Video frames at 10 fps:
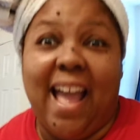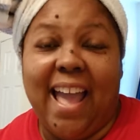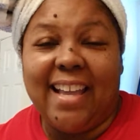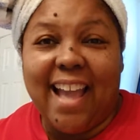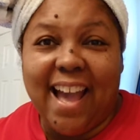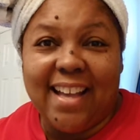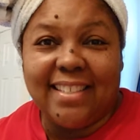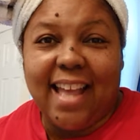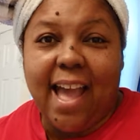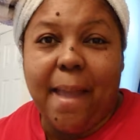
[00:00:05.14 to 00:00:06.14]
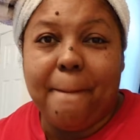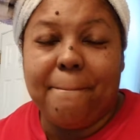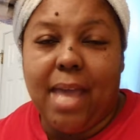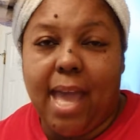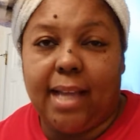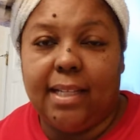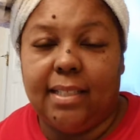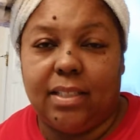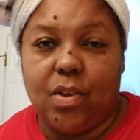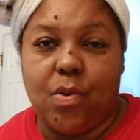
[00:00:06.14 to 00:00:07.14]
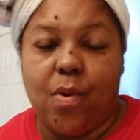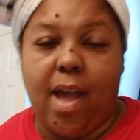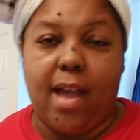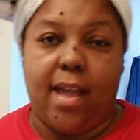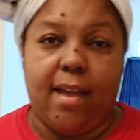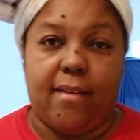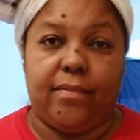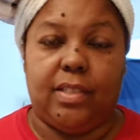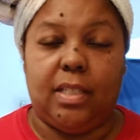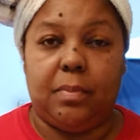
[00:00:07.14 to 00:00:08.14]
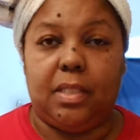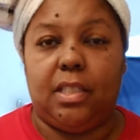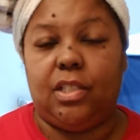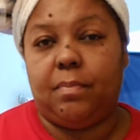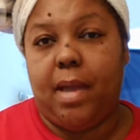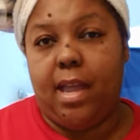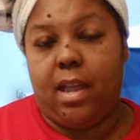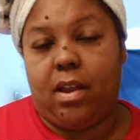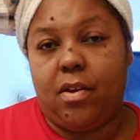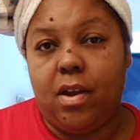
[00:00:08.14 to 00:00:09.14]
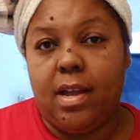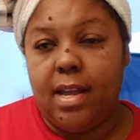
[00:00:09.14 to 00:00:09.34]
Hey guys, I am back. So I have deep conditioned my hair.